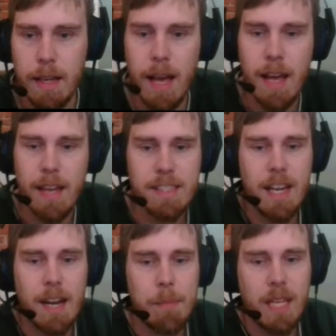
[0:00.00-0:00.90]
it's
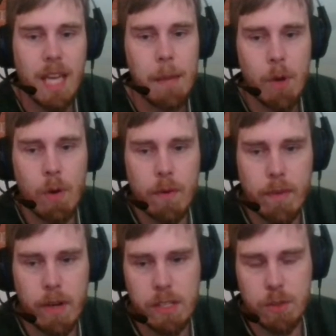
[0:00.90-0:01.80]
gonna be game over
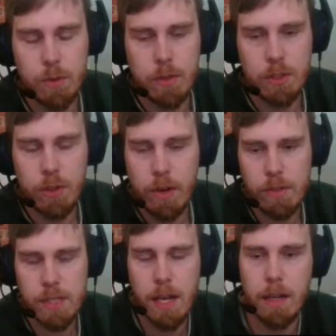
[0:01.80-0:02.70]
very soon. So he
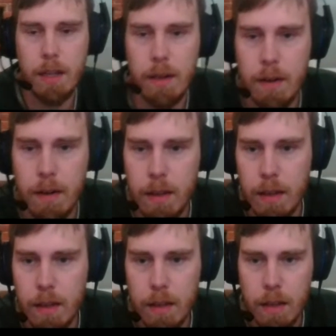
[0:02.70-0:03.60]
resigned here.
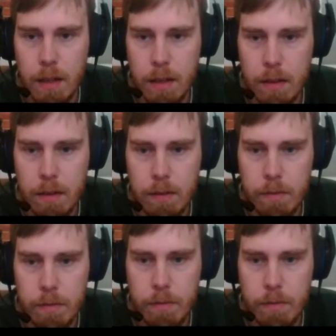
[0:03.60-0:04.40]
For